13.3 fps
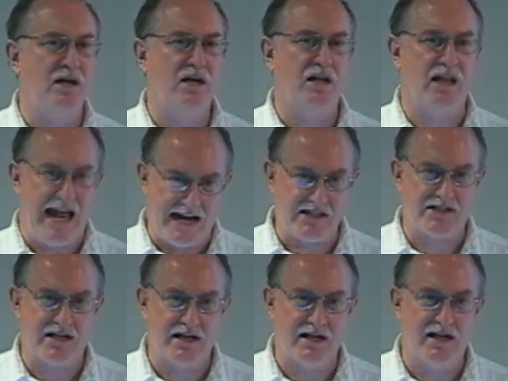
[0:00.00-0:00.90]

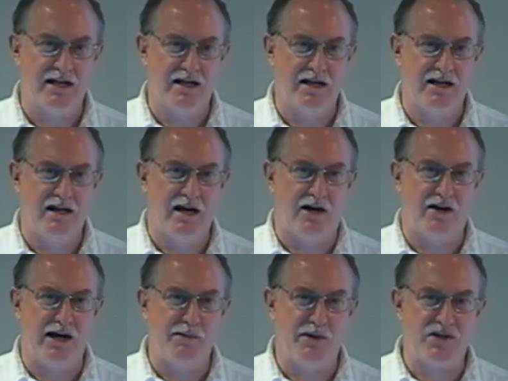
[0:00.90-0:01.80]
class. All
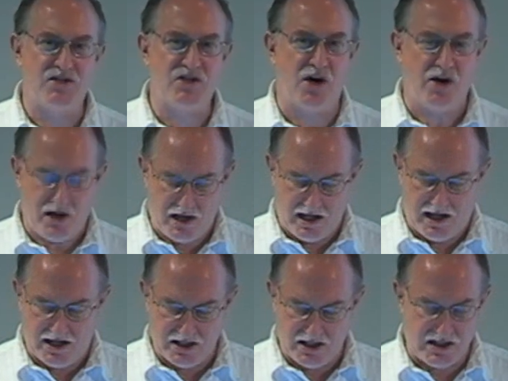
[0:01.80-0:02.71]
right, we started
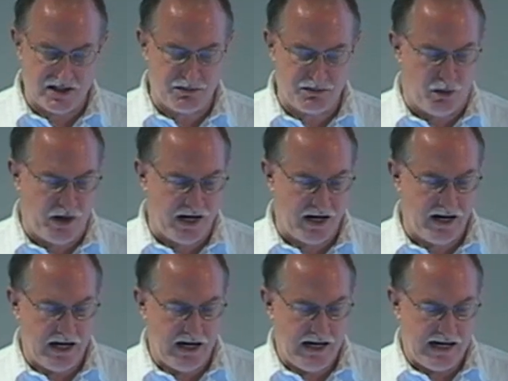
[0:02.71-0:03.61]
in spring,
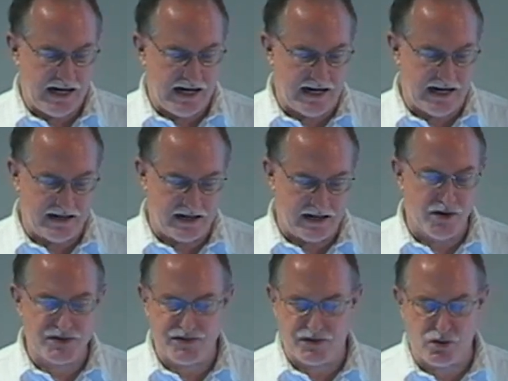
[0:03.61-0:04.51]
and it
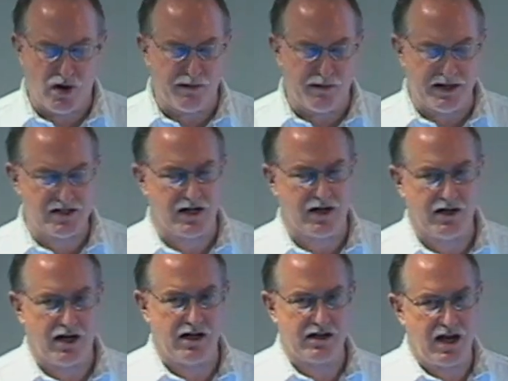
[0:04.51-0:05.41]
goes for twelve months. And I'll,
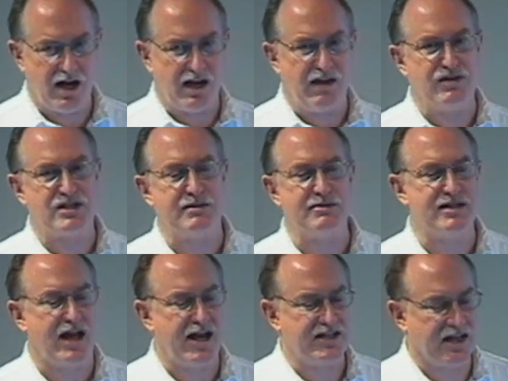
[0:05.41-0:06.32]
I'll, I'll give you some
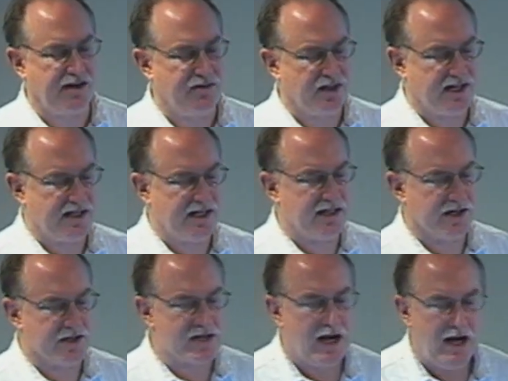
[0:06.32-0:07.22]
slides to give you the
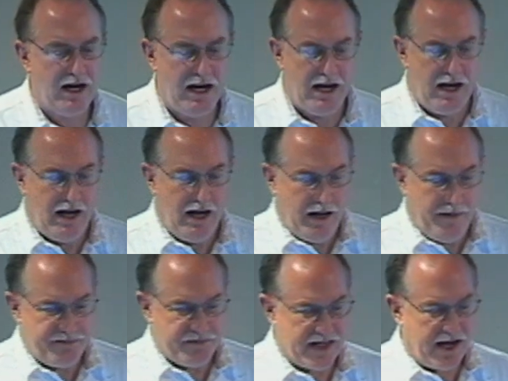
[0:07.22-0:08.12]
details.
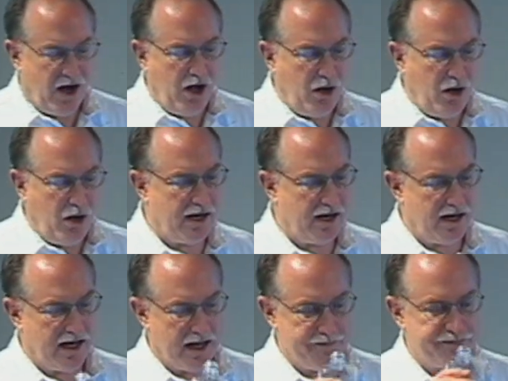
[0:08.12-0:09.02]
They all...
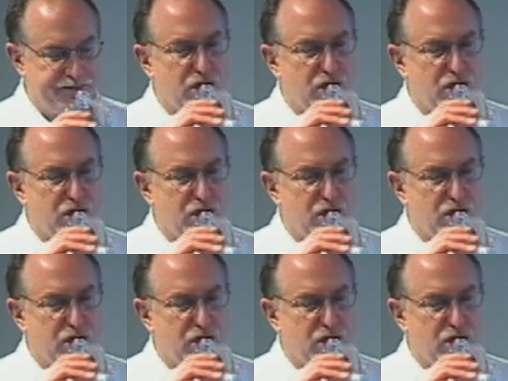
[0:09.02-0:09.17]
Um,